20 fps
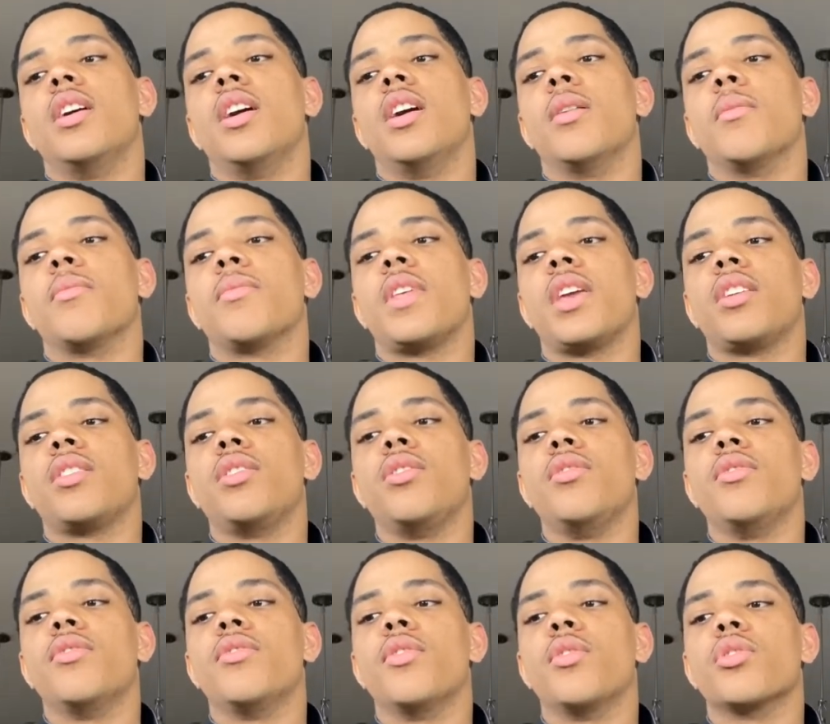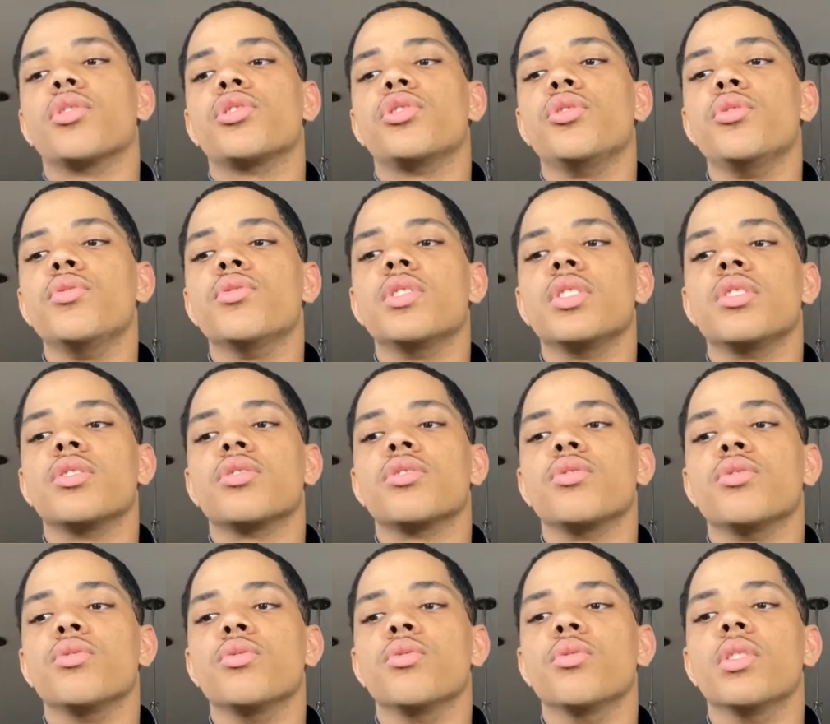Um, thank you for choosing
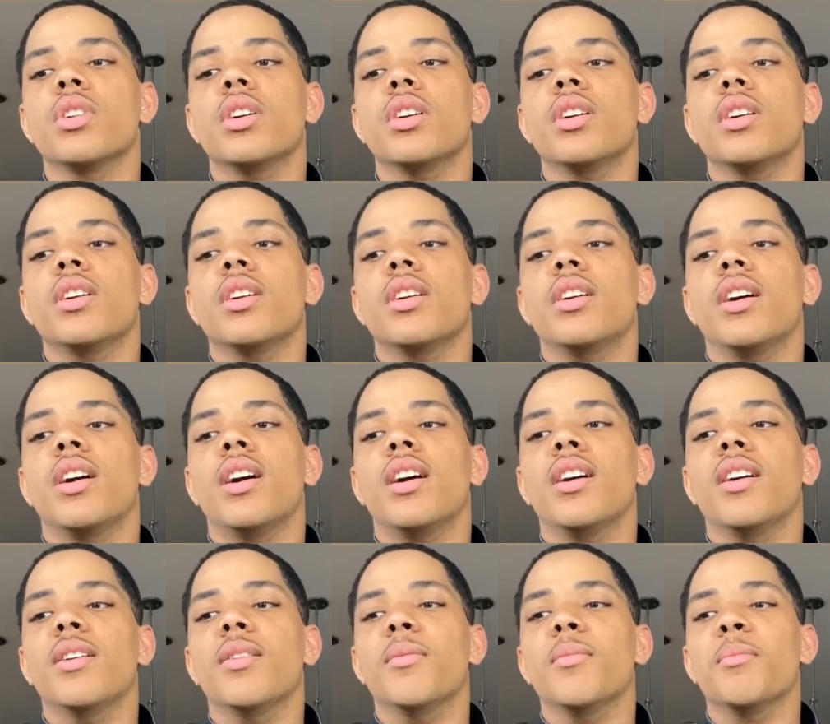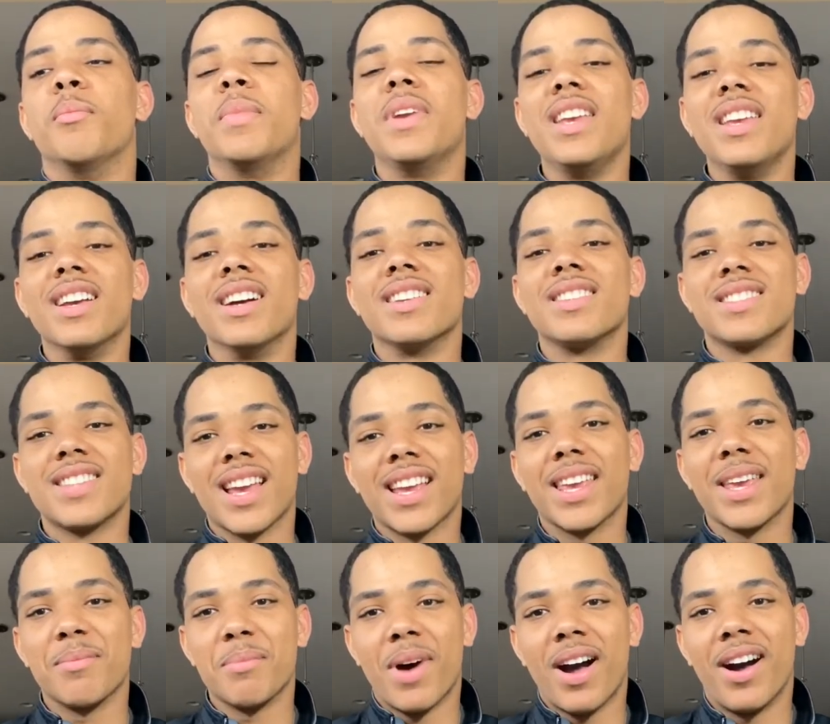to um, be a
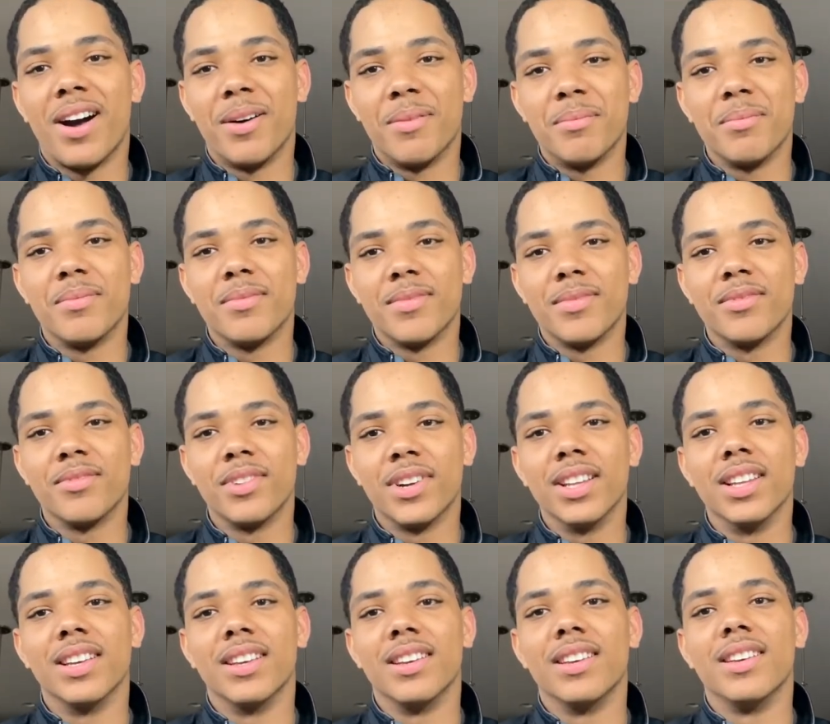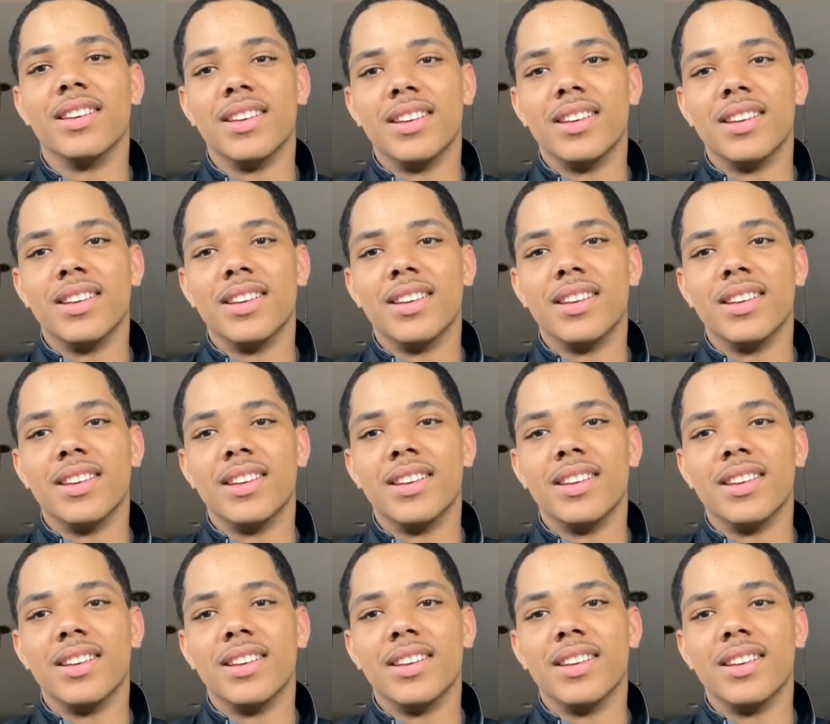second mom, really.